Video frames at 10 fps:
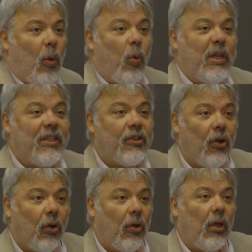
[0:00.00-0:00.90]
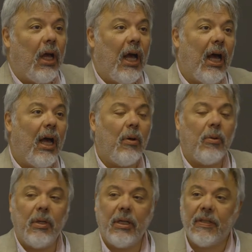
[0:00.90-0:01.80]
we saw
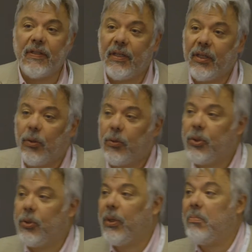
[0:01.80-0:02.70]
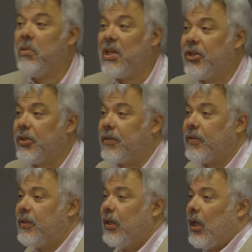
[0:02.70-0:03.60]
how CO2
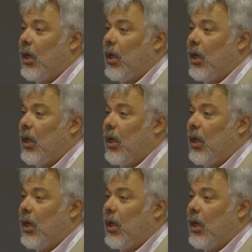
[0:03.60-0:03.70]
emissions